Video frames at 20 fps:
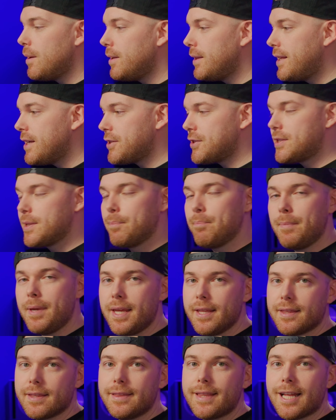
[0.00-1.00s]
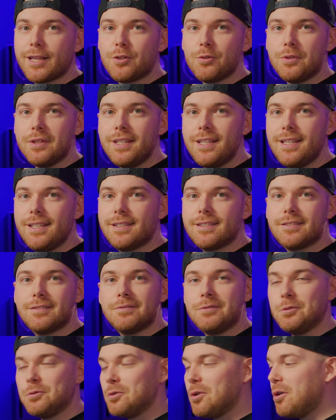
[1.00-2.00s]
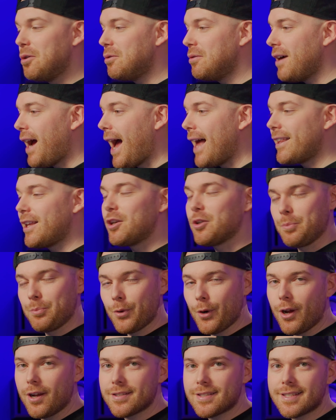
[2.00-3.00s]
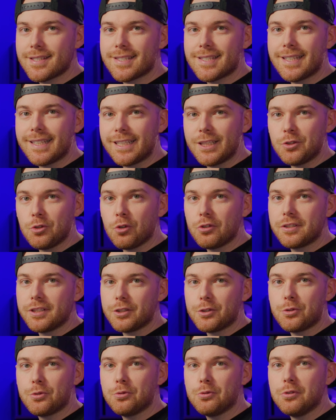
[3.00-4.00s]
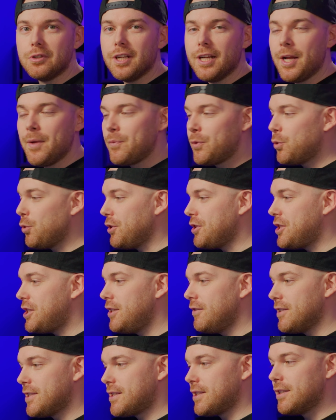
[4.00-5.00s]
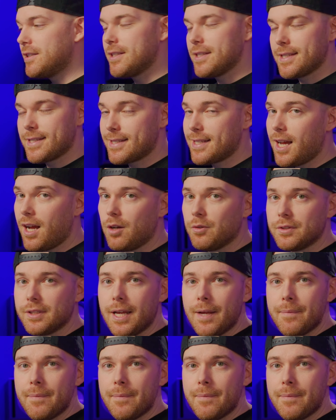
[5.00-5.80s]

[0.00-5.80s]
There's the myth that you need, analog processing in order to achieve a certain sound.